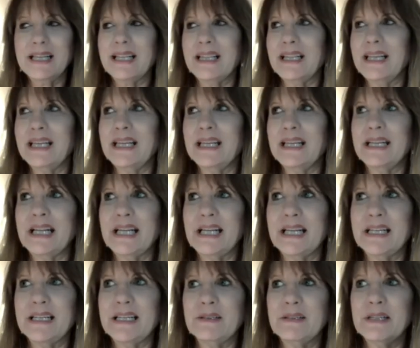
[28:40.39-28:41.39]

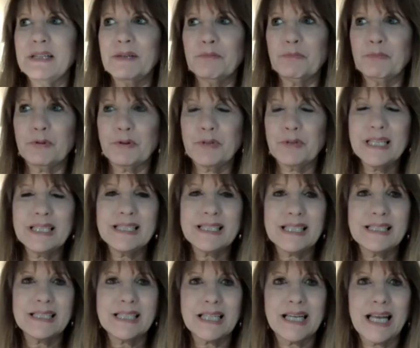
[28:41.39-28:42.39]
It
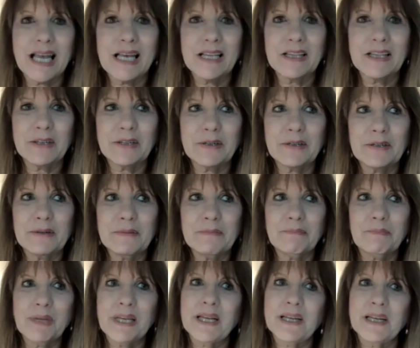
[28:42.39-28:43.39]
brings it together
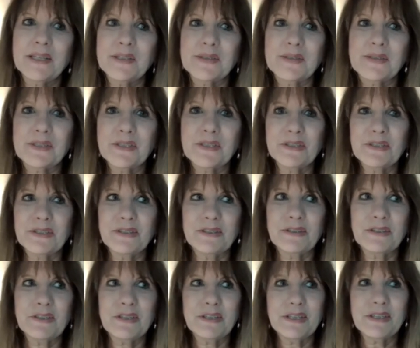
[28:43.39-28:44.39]
because
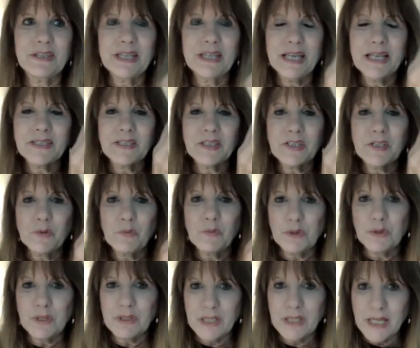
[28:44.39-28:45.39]
yes, you
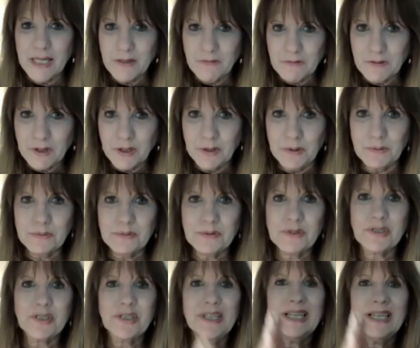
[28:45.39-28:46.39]
were a life
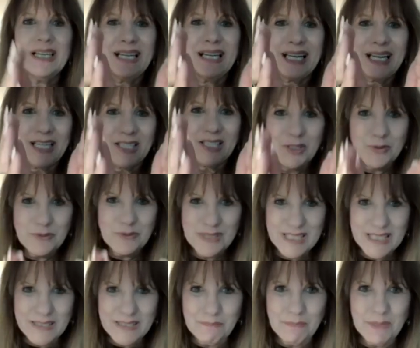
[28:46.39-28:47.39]
coach and you
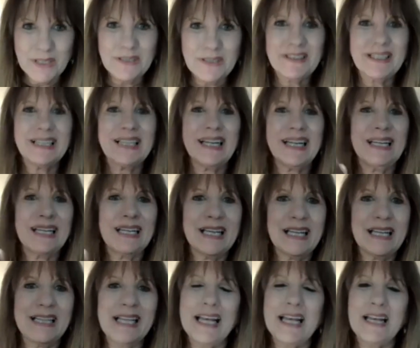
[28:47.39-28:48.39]
did
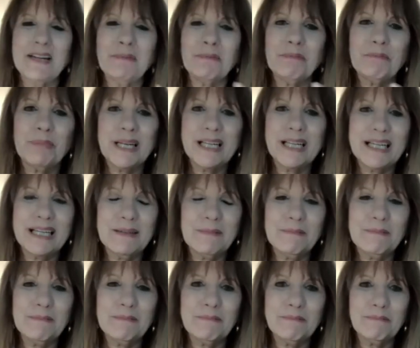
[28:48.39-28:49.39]
marketing and that, but
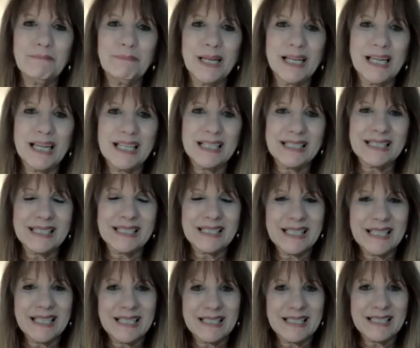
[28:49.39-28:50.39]

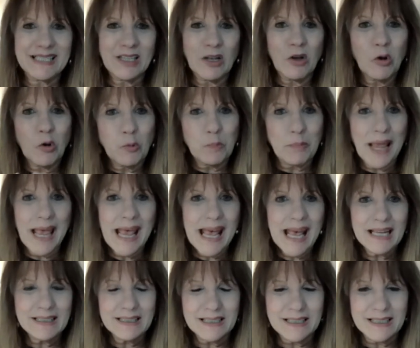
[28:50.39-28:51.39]
it's the whole
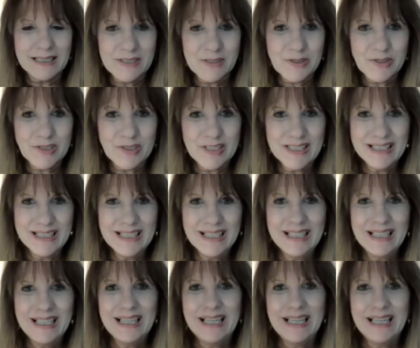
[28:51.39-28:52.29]
package,